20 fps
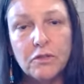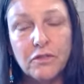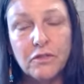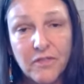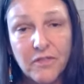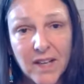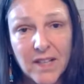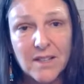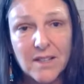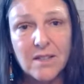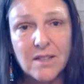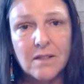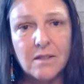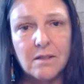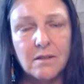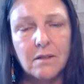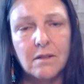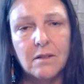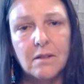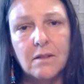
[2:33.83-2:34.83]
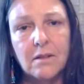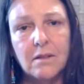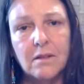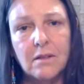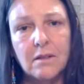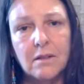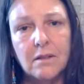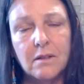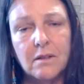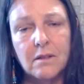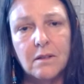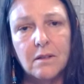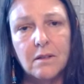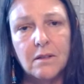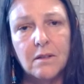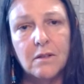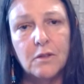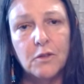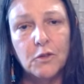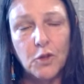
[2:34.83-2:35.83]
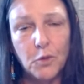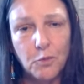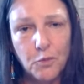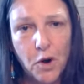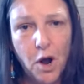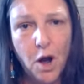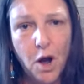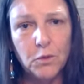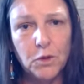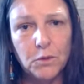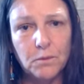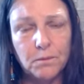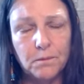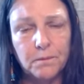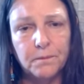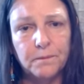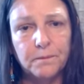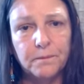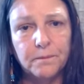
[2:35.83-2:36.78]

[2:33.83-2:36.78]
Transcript: fix the problem.